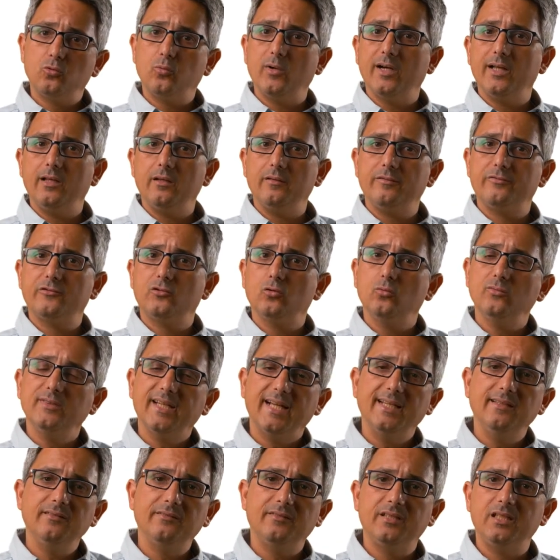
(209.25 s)
twelve to
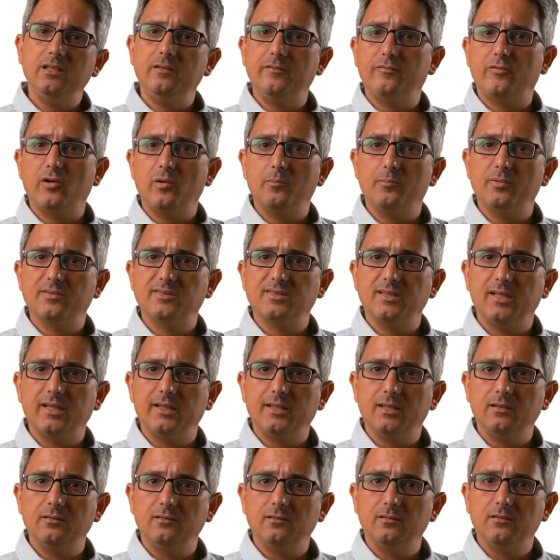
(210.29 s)
nineteen frames per
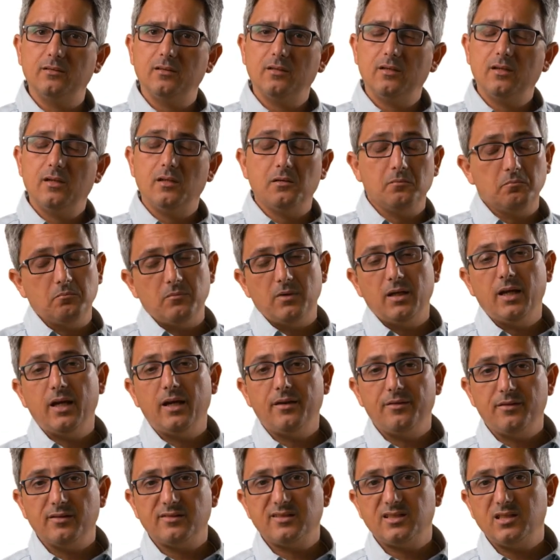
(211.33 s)
second,
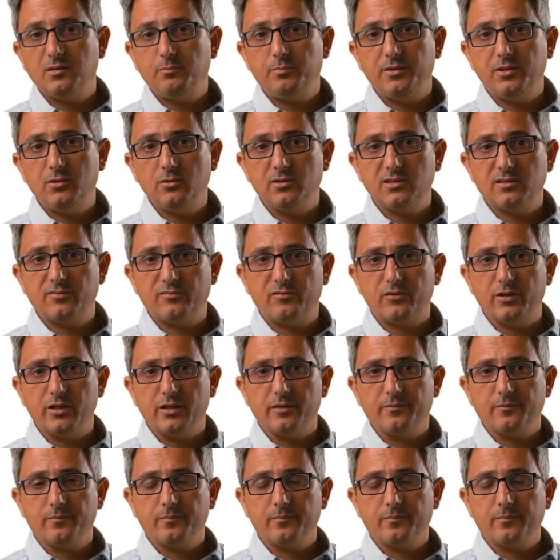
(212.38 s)
and the C P U is free.